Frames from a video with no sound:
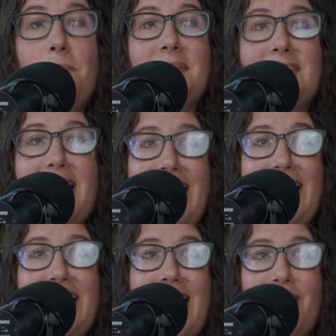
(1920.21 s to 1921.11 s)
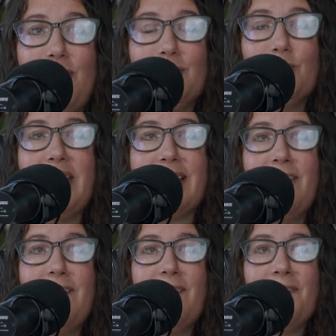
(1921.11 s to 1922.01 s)
but then I also like
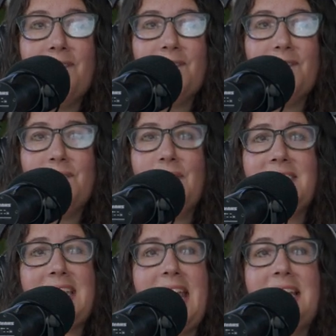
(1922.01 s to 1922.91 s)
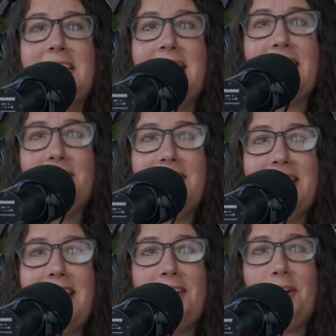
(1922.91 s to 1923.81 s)

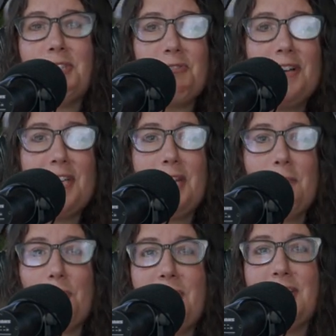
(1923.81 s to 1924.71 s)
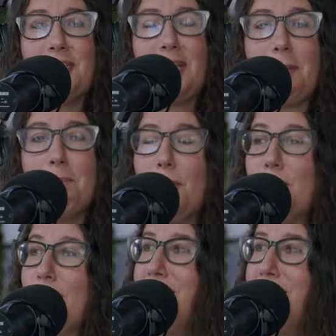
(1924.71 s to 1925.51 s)
Scandinavian and Australian and British like murder